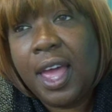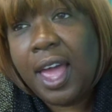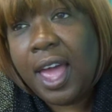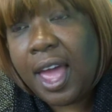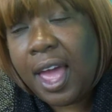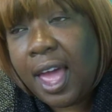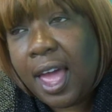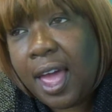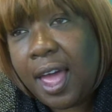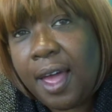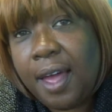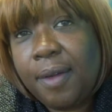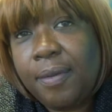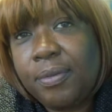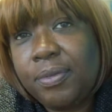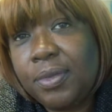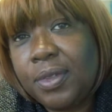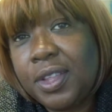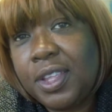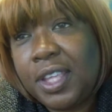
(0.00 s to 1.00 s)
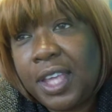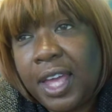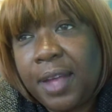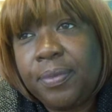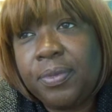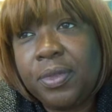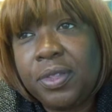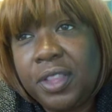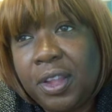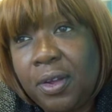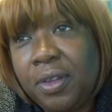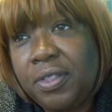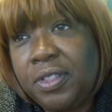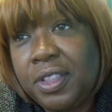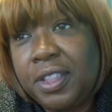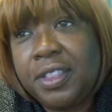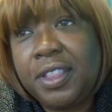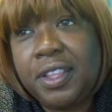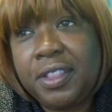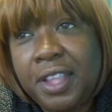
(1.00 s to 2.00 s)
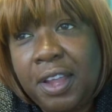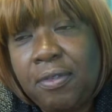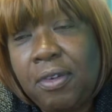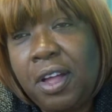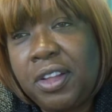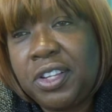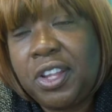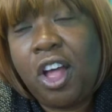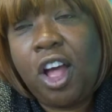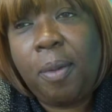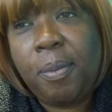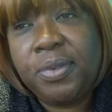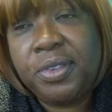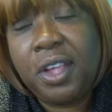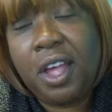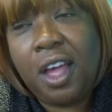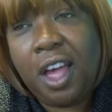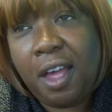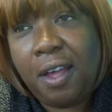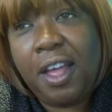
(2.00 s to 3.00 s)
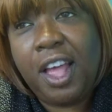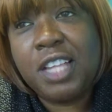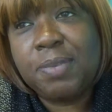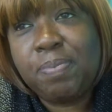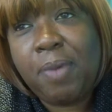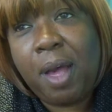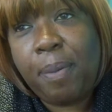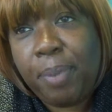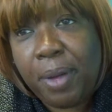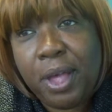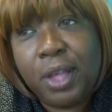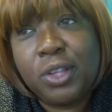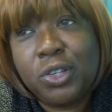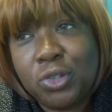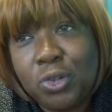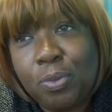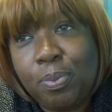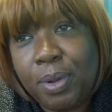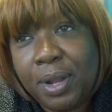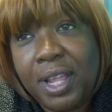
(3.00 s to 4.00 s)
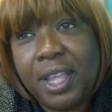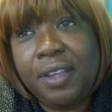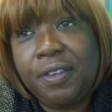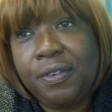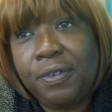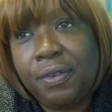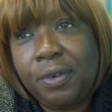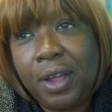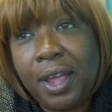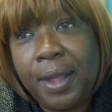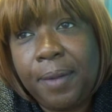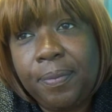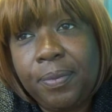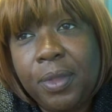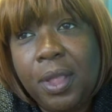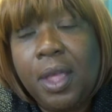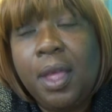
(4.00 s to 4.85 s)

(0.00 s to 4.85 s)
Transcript: That's my point. That's yeah, why I'm asking. There, does there are times that I, that's my personal belief. Right. right.